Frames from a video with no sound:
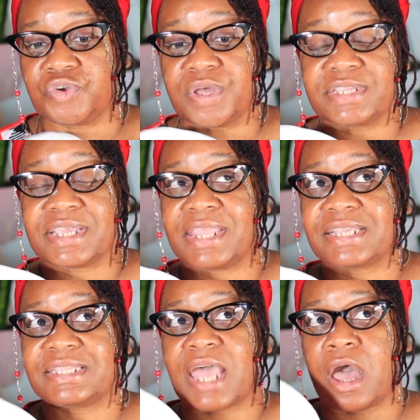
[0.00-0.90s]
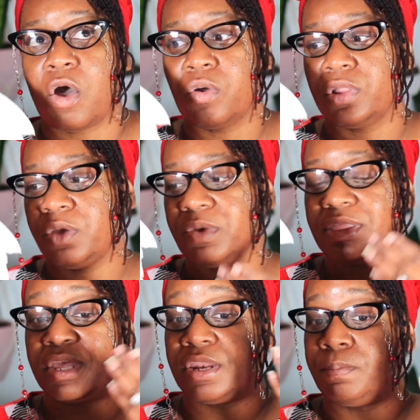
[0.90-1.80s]
trust, and that's not only
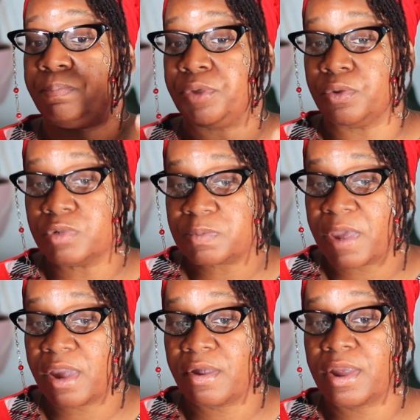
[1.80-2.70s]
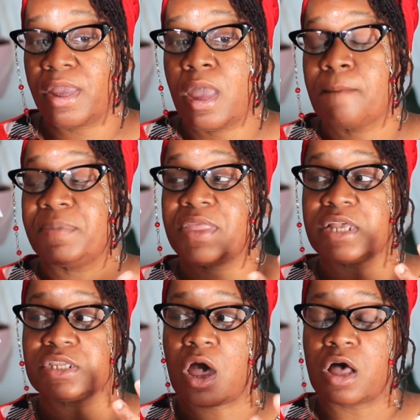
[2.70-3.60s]
with an abused parrot, but
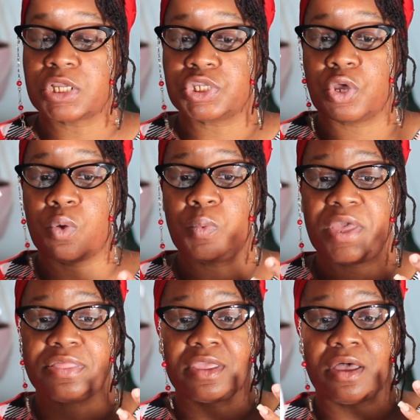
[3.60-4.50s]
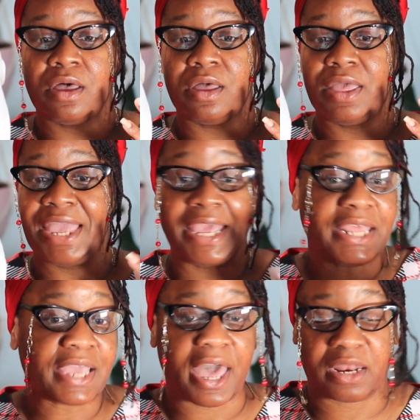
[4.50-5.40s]
that's also with
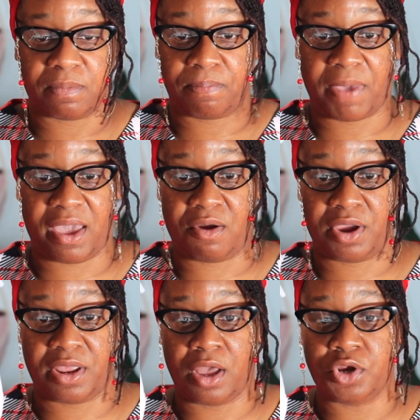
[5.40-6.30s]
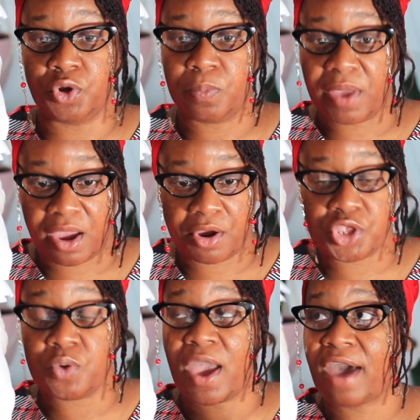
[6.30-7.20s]
any kind of parrot, a new parrot.
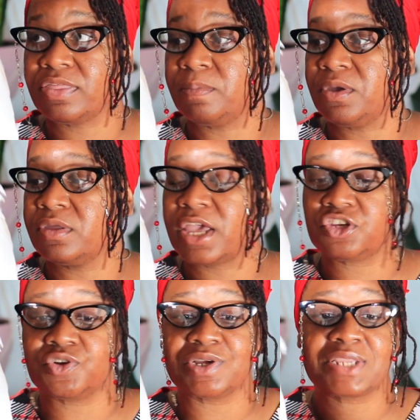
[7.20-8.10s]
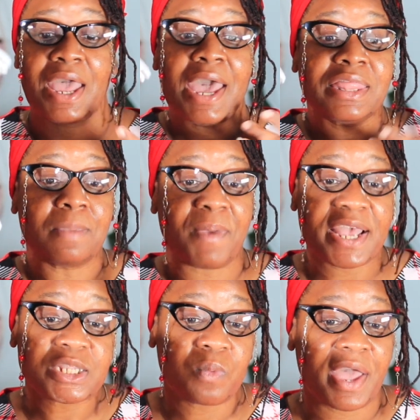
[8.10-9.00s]
You have to build that trust. The
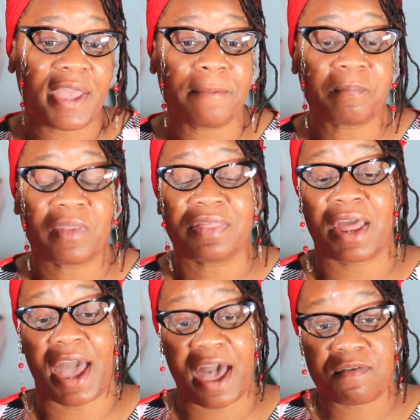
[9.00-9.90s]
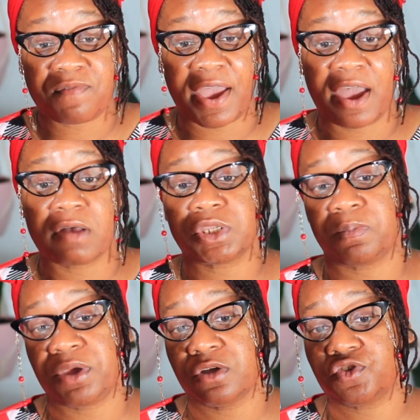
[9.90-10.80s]
best way that I found to
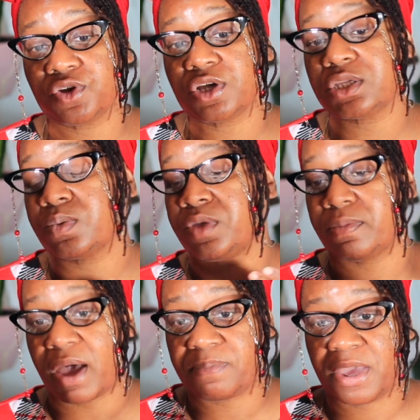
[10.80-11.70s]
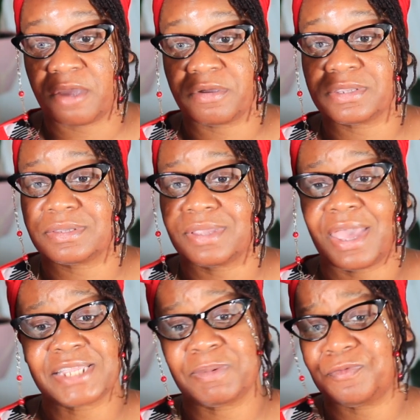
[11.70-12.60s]
build trust with my parrots
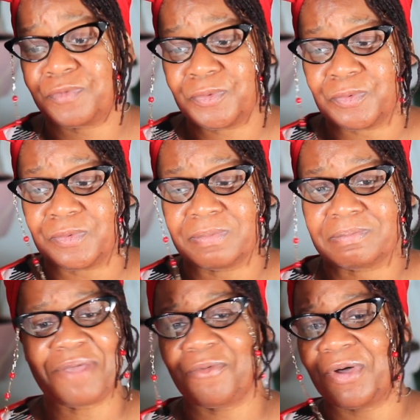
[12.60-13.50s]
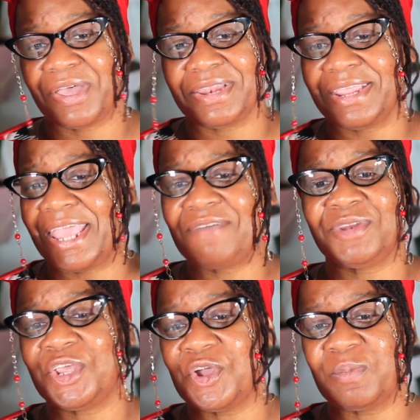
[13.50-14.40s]
has been food. Anyone,
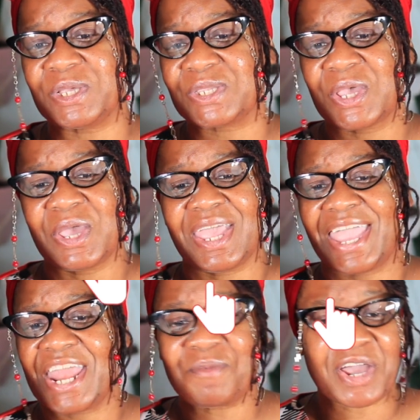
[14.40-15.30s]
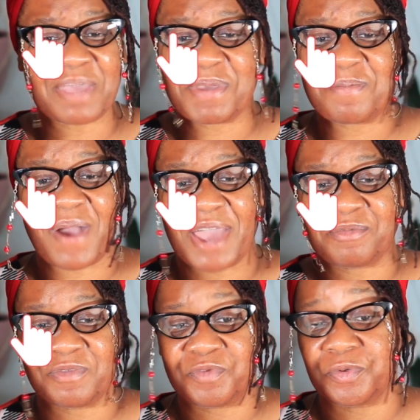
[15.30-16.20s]
even humans, anyone can be bribed
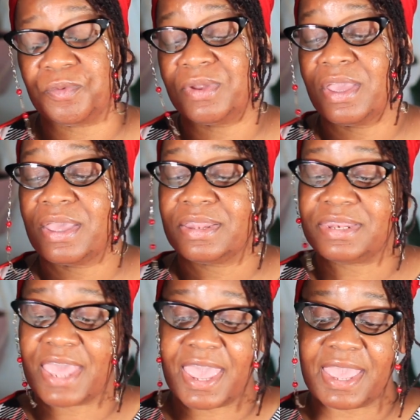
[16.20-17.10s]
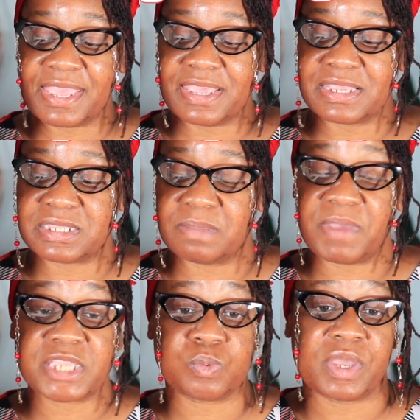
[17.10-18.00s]
with food. That is the
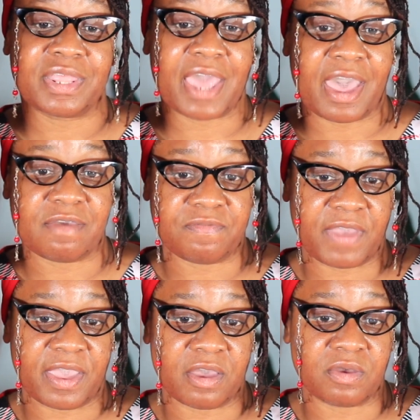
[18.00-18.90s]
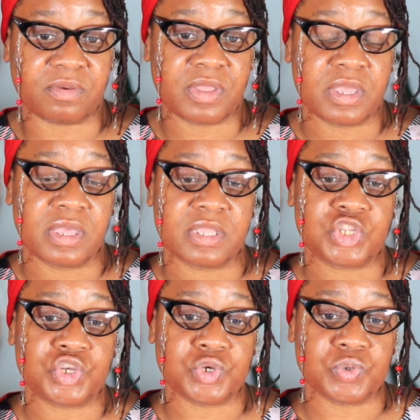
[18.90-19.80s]
best way that I found
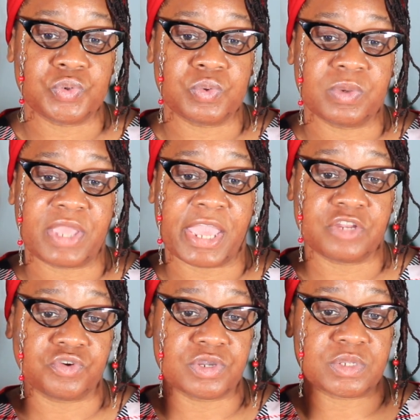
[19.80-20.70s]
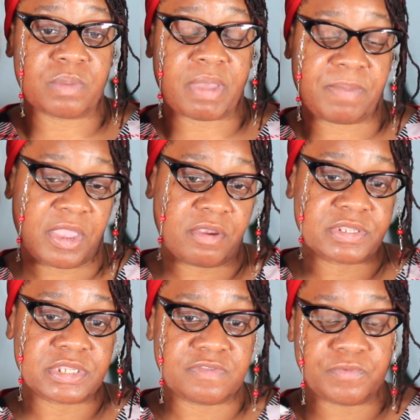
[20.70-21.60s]
to gain trust with my
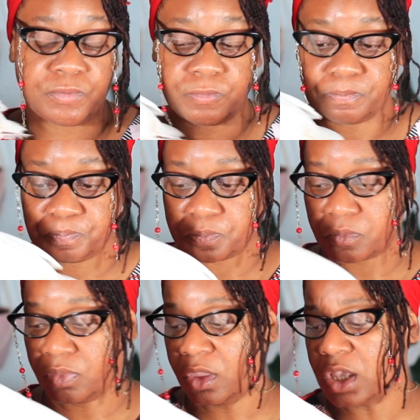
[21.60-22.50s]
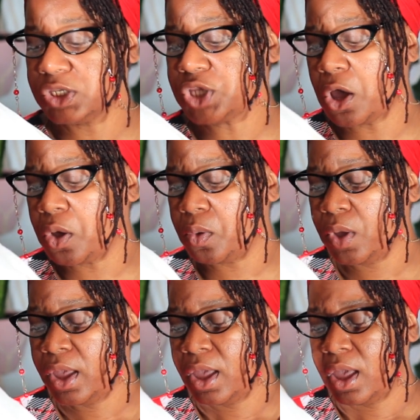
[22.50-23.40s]
parrots is food.
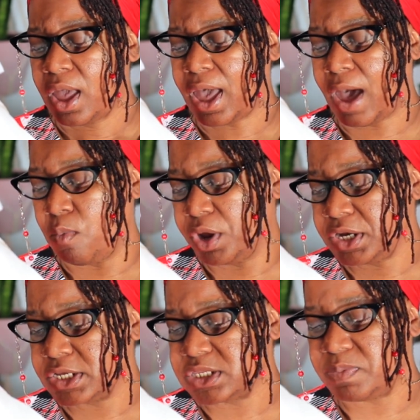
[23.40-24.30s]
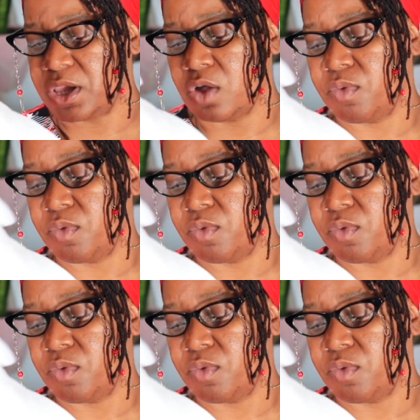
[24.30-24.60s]
So I wanted this to be a